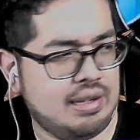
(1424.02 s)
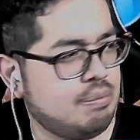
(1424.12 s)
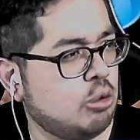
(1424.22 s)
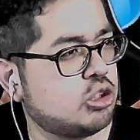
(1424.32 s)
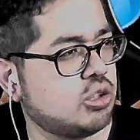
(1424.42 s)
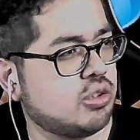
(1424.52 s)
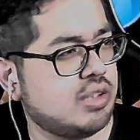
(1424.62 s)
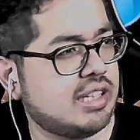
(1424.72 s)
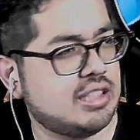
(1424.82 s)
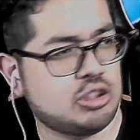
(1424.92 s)

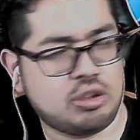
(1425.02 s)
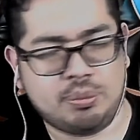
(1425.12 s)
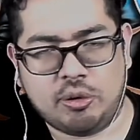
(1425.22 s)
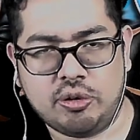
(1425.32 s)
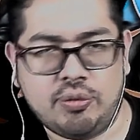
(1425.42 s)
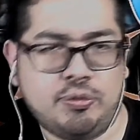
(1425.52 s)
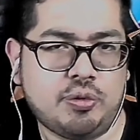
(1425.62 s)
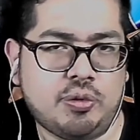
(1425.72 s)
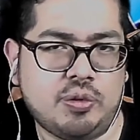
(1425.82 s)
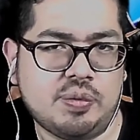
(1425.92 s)
emotionally in turmoil
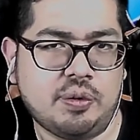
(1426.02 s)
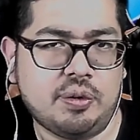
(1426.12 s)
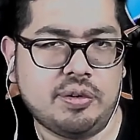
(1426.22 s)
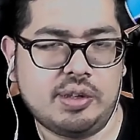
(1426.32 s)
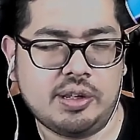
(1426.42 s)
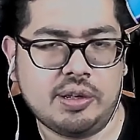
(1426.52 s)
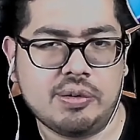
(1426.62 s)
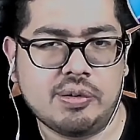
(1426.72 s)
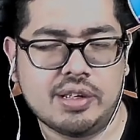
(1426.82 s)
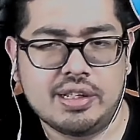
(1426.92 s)
over, you
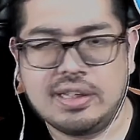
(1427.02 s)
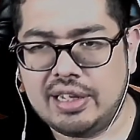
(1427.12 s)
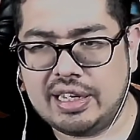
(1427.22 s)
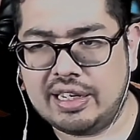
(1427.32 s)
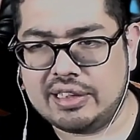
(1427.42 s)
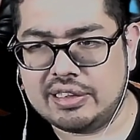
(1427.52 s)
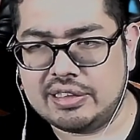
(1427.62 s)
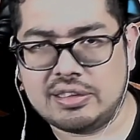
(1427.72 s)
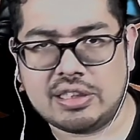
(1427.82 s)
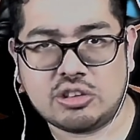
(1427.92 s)
know.
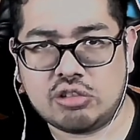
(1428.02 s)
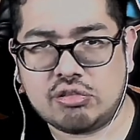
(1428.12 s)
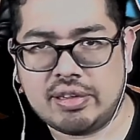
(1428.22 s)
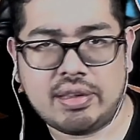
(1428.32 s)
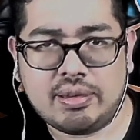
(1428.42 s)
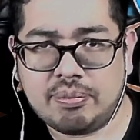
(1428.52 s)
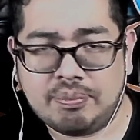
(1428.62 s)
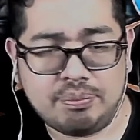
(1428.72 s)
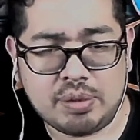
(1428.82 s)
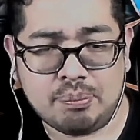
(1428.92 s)
And that's just like
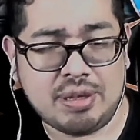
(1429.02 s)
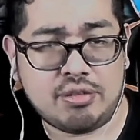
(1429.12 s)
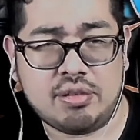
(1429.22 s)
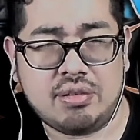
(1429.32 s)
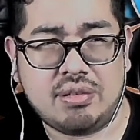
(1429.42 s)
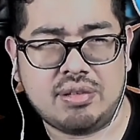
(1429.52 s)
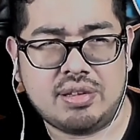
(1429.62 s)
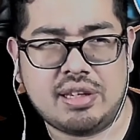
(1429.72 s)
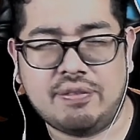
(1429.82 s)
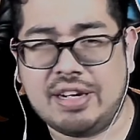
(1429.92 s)
the best
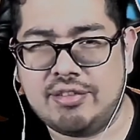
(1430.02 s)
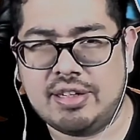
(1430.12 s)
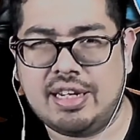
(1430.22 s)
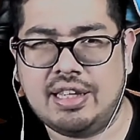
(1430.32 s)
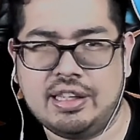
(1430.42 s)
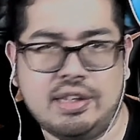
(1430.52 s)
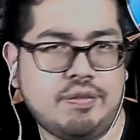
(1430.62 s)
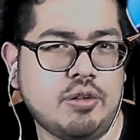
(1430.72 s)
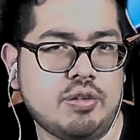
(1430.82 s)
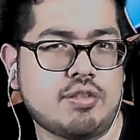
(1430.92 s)
advice that I can
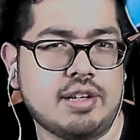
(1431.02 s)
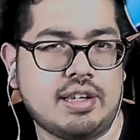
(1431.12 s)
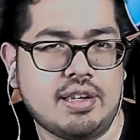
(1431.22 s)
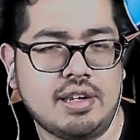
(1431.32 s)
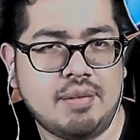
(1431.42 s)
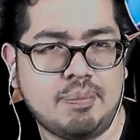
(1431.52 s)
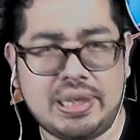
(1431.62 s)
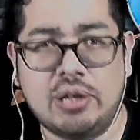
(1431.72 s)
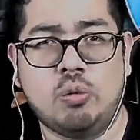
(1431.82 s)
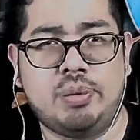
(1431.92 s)
give you is, like,
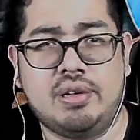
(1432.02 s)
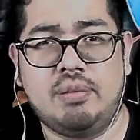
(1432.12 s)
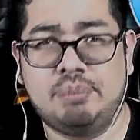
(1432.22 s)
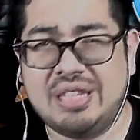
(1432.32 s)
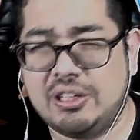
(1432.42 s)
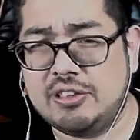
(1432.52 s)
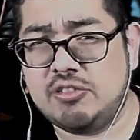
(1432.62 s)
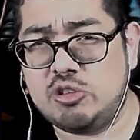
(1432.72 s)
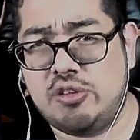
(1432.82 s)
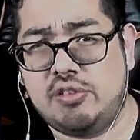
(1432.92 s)
be open, be
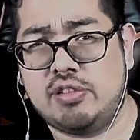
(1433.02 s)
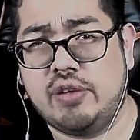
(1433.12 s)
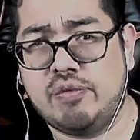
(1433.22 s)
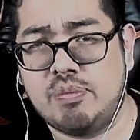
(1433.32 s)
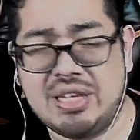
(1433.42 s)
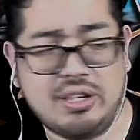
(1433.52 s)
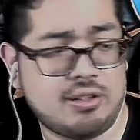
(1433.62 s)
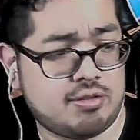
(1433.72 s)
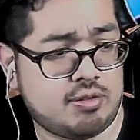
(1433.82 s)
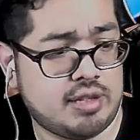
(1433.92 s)
honest to yourself and be
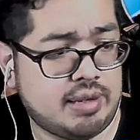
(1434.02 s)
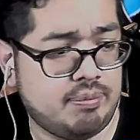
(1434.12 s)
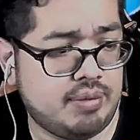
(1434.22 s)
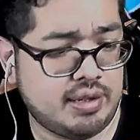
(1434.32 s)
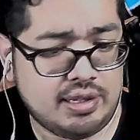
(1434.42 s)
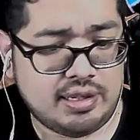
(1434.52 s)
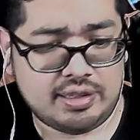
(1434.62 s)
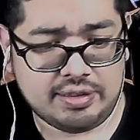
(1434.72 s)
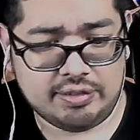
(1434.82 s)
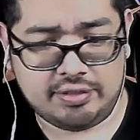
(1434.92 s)
honest to them.
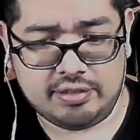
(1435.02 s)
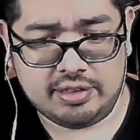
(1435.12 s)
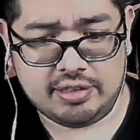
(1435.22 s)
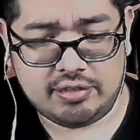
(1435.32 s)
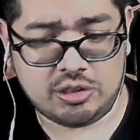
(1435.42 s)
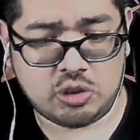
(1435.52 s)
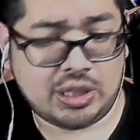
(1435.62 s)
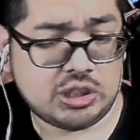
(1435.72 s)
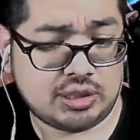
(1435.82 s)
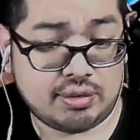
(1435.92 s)
Because
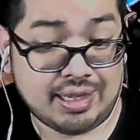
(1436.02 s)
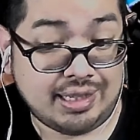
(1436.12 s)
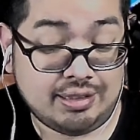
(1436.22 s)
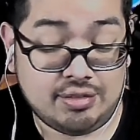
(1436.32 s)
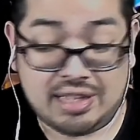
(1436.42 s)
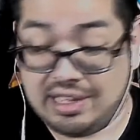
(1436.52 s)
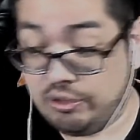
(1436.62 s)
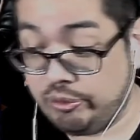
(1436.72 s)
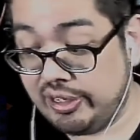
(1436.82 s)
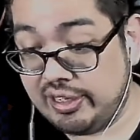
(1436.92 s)
situations like this
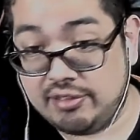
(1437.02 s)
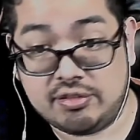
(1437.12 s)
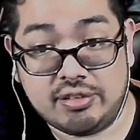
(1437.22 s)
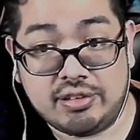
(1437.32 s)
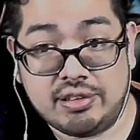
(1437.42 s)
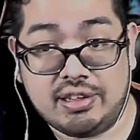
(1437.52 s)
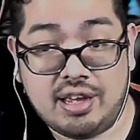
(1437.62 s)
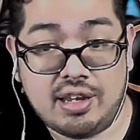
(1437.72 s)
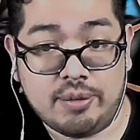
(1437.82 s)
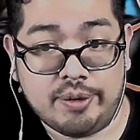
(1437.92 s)
can't arise.
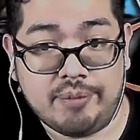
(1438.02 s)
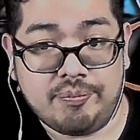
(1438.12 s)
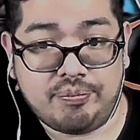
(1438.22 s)
Anyway.